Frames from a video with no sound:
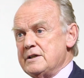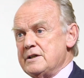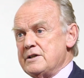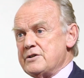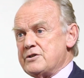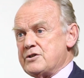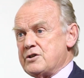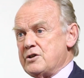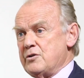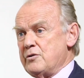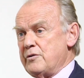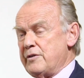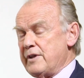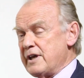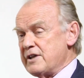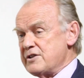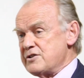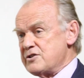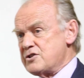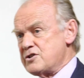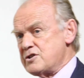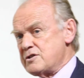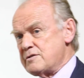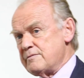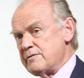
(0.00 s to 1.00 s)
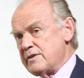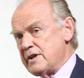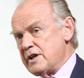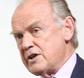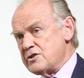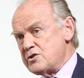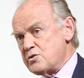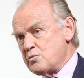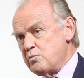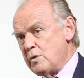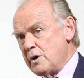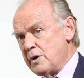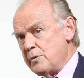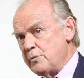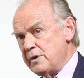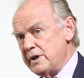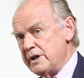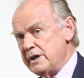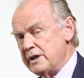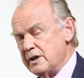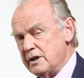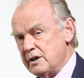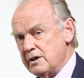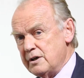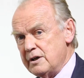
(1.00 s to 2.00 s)
So that's why we're
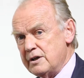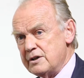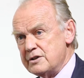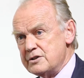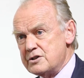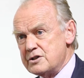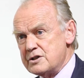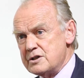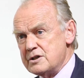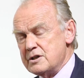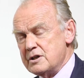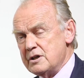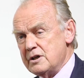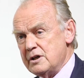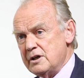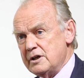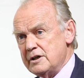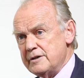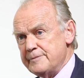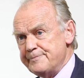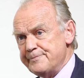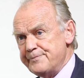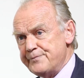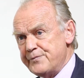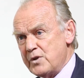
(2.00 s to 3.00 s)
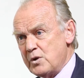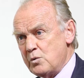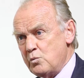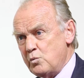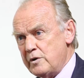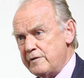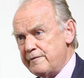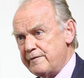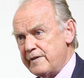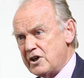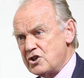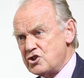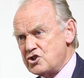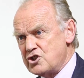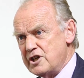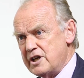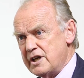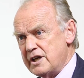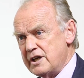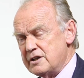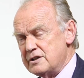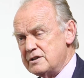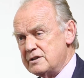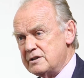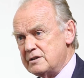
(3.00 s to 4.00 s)
here, and we've actually
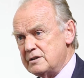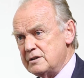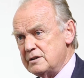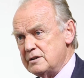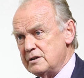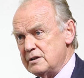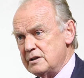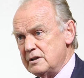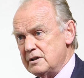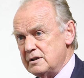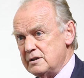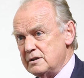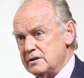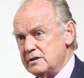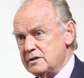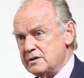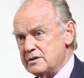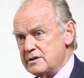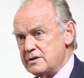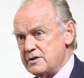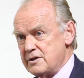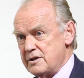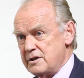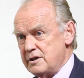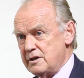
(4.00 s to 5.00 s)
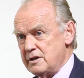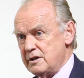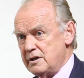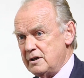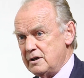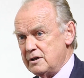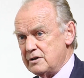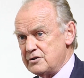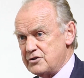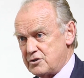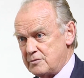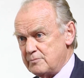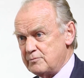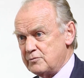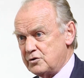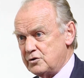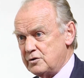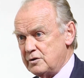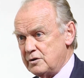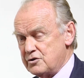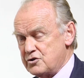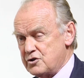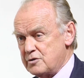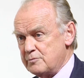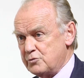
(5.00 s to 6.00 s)
had
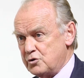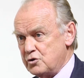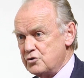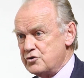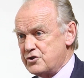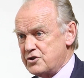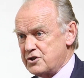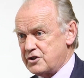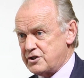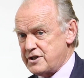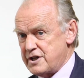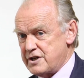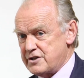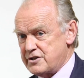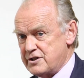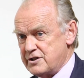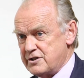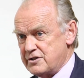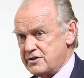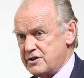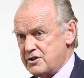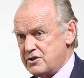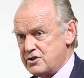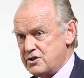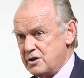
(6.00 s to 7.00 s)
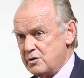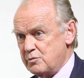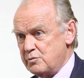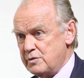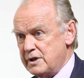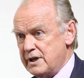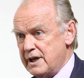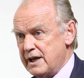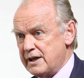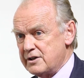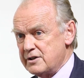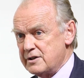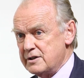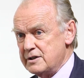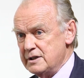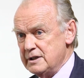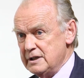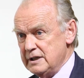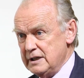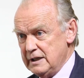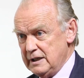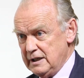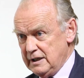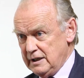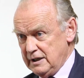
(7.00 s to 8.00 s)
some good successes this year. We had a
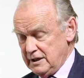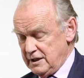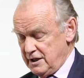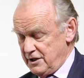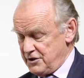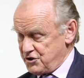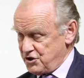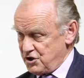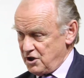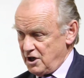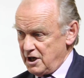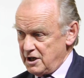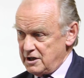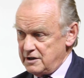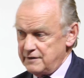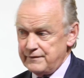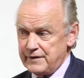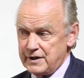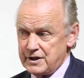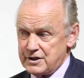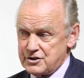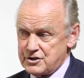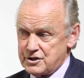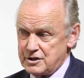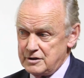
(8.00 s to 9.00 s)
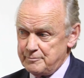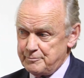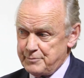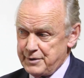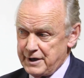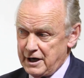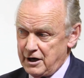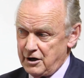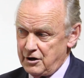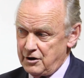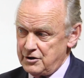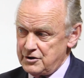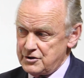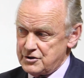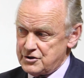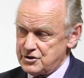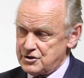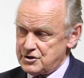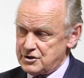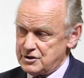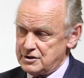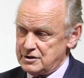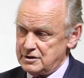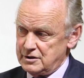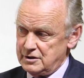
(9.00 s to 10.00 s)
side event in
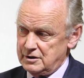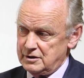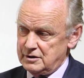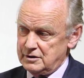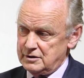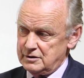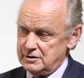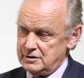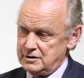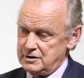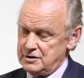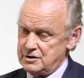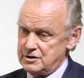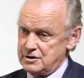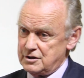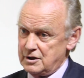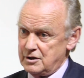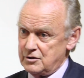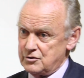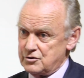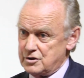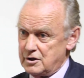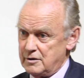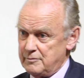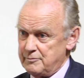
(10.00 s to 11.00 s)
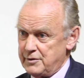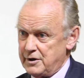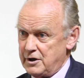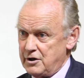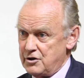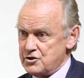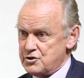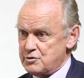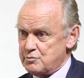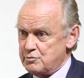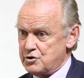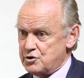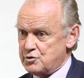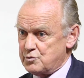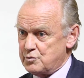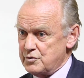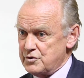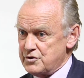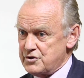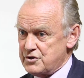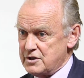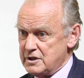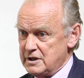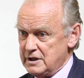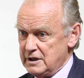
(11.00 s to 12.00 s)
Paris, in downtown Paris, which
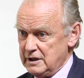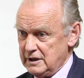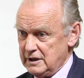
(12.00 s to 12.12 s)
was